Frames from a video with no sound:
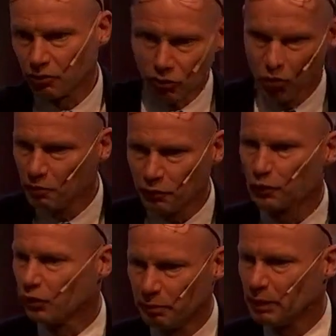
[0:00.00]
like here.
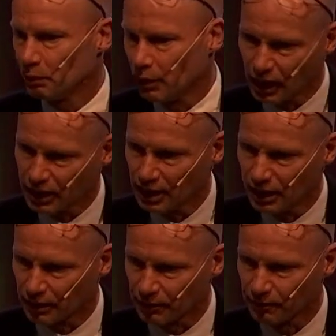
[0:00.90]

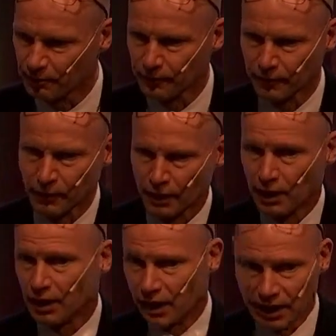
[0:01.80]
In the Netherlands, if you do
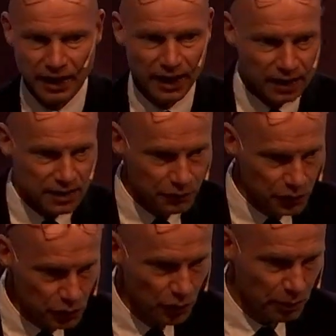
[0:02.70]
a press conference on
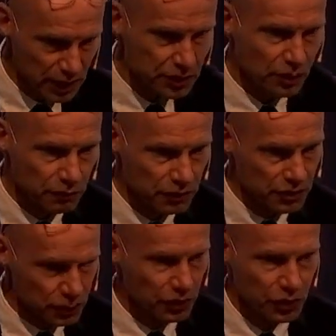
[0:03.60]
the UN Water
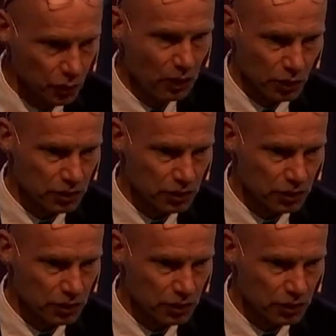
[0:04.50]
Conference, I think